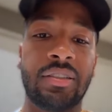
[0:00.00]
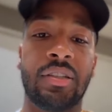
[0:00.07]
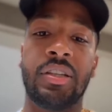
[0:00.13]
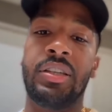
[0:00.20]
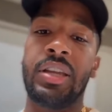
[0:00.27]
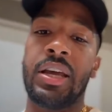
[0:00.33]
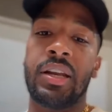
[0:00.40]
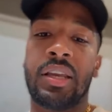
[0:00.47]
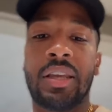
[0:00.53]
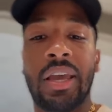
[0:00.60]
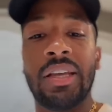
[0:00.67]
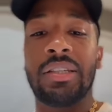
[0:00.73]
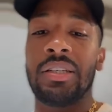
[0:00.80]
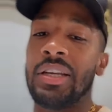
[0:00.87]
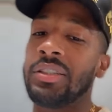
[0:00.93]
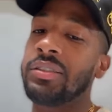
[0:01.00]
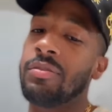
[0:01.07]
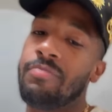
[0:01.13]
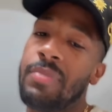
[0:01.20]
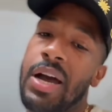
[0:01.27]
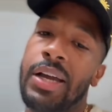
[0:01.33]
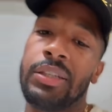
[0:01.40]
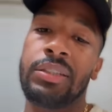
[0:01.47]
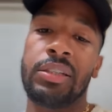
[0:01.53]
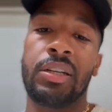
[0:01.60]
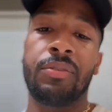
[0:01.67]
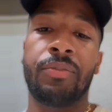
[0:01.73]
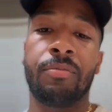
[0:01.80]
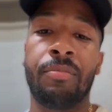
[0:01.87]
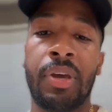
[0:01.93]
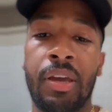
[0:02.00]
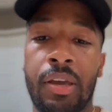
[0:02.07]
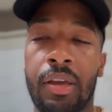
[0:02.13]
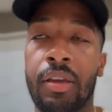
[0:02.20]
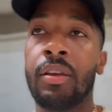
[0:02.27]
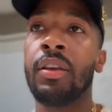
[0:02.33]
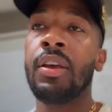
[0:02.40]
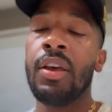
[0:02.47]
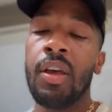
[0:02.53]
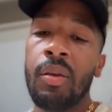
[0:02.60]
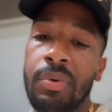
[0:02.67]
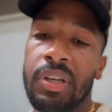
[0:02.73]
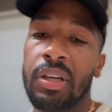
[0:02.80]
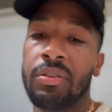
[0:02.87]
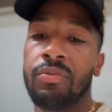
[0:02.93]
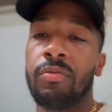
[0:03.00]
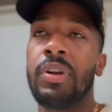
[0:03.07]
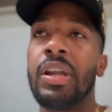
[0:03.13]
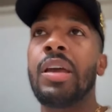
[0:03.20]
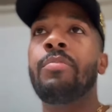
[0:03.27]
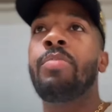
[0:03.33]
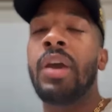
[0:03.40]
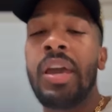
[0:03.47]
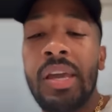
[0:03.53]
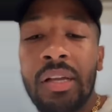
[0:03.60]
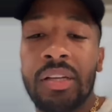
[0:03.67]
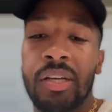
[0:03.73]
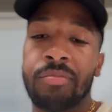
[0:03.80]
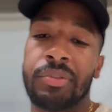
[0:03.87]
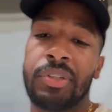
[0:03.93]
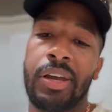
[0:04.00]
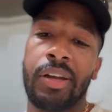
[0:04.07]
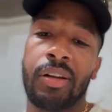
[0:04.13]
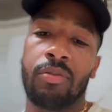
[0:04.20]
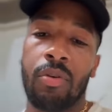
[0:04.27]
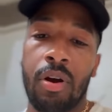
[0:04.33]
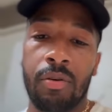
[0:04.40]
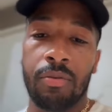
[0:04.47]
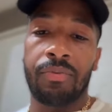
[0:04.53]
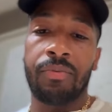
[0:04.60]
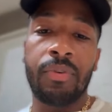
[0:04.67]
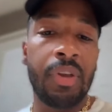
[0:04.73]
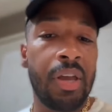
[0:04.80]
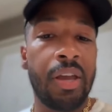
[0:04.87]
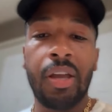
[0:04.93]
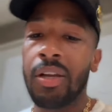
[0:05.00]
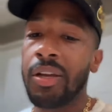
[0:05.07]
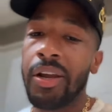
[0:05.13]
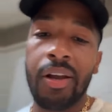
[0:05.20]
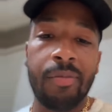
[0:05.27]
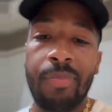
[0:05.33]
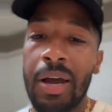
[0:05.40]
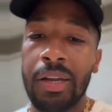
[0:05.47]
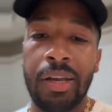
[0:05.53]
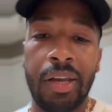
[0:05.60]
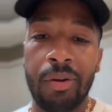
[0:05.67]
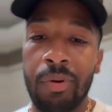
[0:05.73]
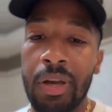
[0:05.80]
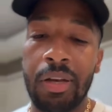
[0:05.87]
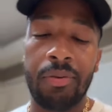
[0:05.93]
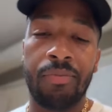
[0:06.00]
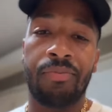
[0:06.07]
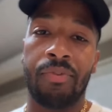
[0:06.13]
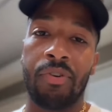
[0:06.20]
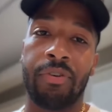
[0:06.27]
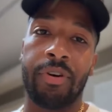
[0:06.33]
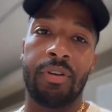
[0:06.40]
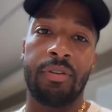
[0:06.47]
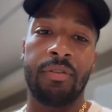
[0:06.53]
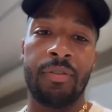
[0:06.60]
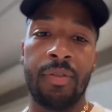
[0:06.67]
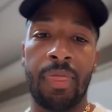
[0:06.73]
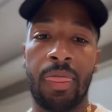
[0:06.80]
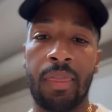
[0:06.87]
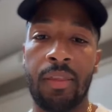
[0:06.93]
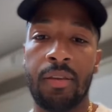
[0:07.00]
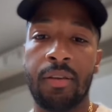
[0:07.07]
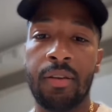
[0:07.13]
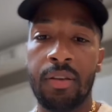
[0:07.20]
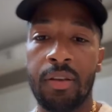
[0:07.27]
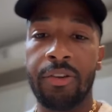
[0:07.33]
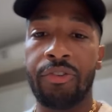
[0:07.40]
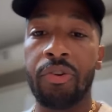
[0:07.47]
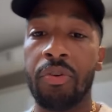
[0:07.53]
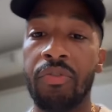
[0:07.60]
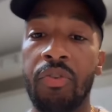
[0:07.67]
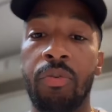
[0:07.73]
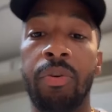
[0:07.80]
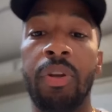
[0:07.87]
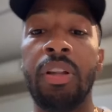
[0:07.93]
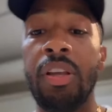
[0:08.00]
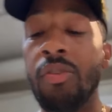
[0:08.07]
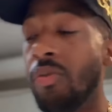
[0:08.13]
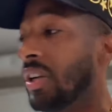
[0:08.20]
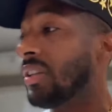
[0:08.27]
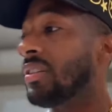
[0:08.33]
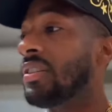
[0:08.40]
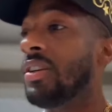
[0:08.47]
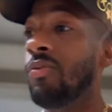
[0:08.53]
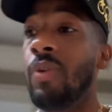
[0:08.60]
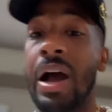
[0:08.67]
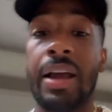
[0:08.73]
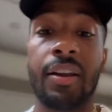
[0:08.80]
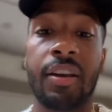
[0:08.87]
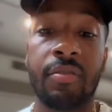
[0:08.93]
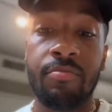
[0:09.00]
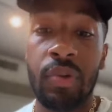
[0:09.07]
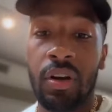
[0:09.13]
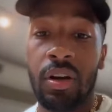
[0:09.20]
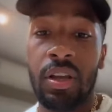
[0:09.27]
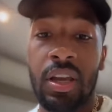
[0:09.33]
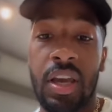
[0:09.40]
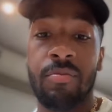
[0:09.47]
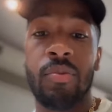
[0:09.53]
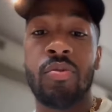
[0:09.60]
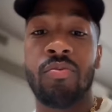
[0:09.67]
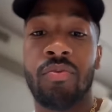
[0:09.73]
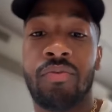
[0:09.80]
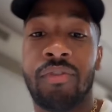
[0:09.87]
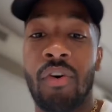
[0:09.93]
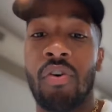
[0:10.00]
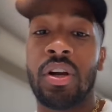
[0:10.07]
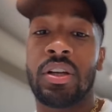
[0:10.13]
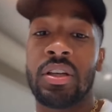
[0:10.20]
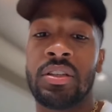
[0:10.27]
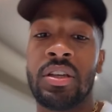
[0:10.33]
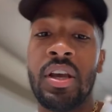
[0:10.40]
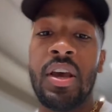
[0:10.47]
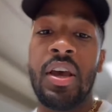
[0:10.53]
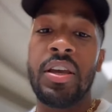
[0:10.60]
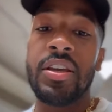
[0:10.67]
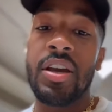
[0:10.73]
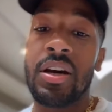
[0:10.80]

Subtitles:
That's the dedication. That's the mindset of a man. Because from that pain comes that growth, and everybody ain't ready for it. So if you really want to see why the community ain't moving forward, because